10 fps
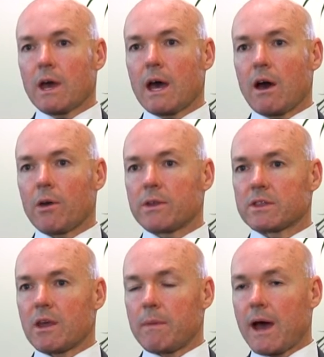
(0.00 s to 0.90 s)
I think
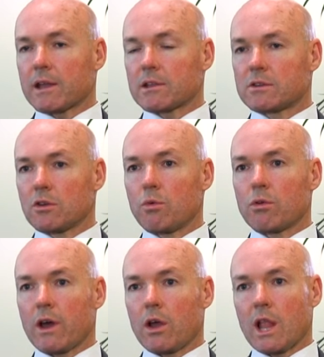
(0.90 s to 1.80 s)
their market still will
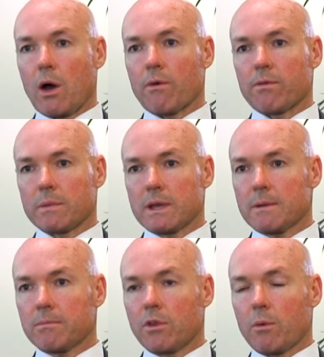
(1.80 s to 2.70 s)
go lower from
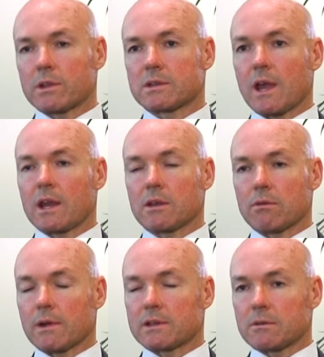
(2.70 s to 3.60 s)
here, notwithstanding a
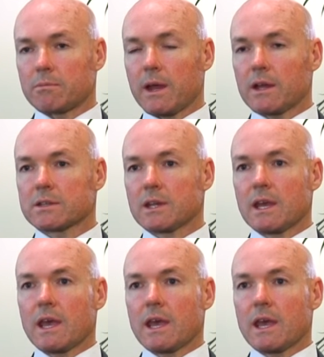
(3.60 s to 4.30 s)
recent bounce,